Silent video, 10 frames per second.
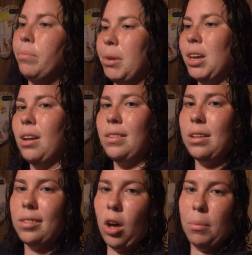Because
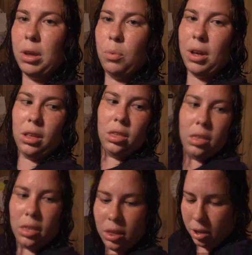he saw me
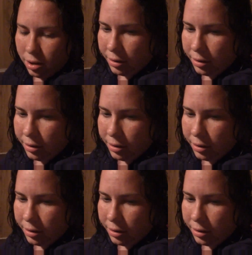with